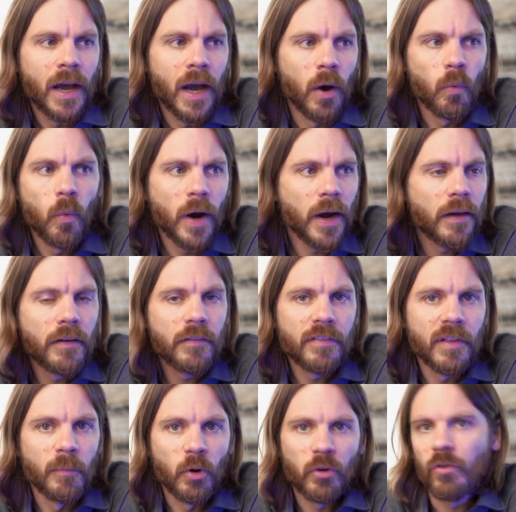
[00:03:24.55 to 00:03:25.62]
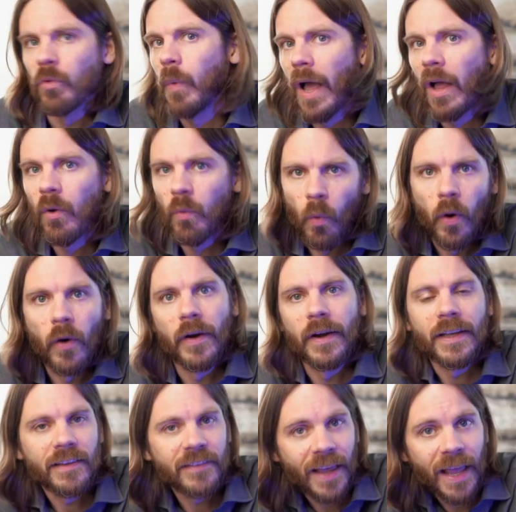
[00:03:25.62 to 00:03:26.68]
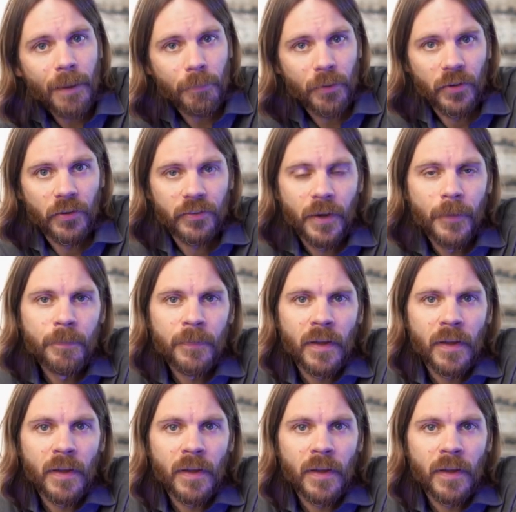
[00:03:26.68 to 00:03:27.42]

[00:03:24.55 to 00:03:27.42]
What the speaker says: One of the most well-worn examples